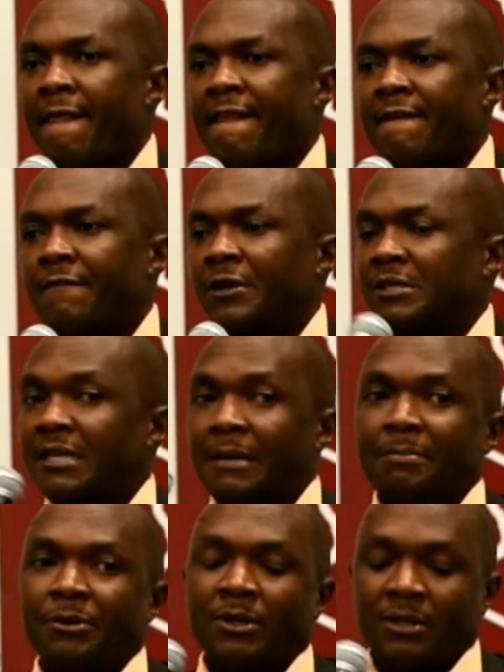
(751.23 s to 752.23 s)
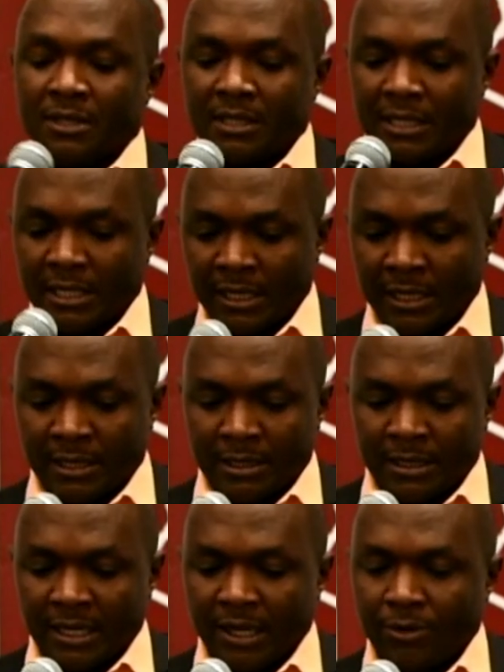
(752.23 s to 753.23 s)
For example,
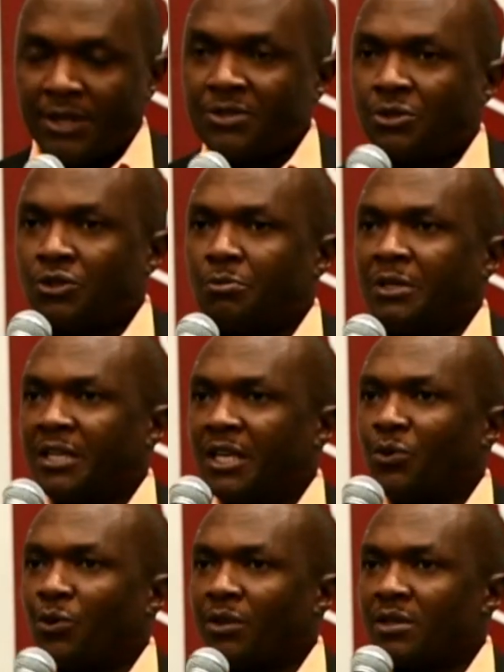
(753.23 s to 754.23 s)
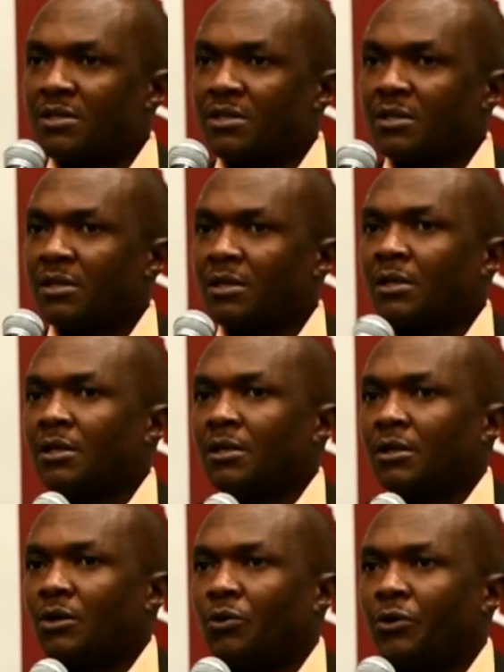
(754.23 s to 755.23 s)
and I want you to be keen with this,
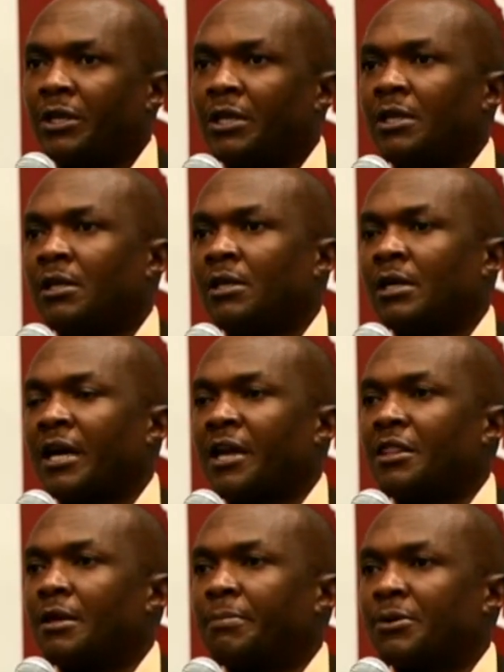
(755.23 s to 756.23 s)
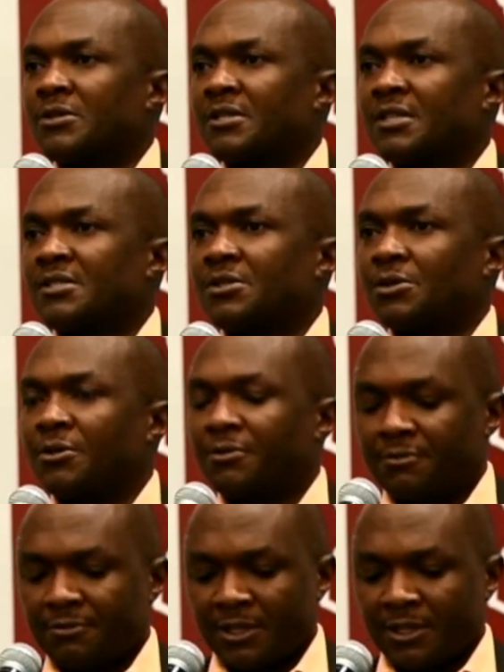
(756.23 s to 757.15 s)
we are in the process of